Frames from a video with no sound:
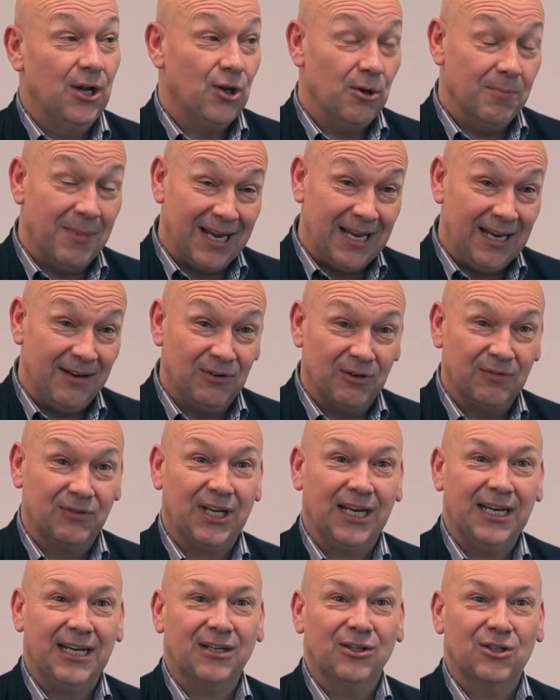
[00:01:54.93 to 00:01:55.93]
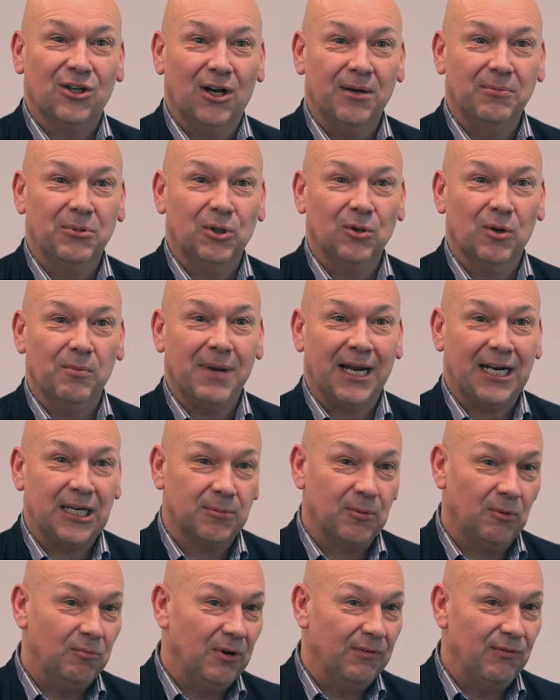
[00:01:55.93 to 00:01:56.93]
you may even have taken time to do a
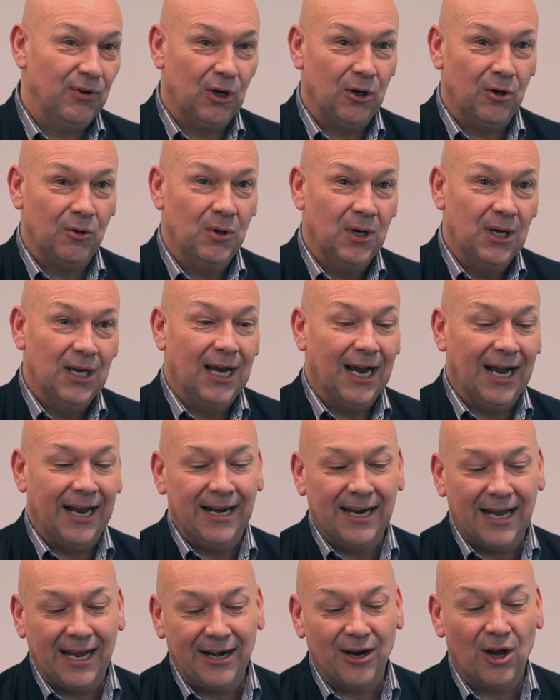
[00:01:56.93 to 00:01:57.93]
management review and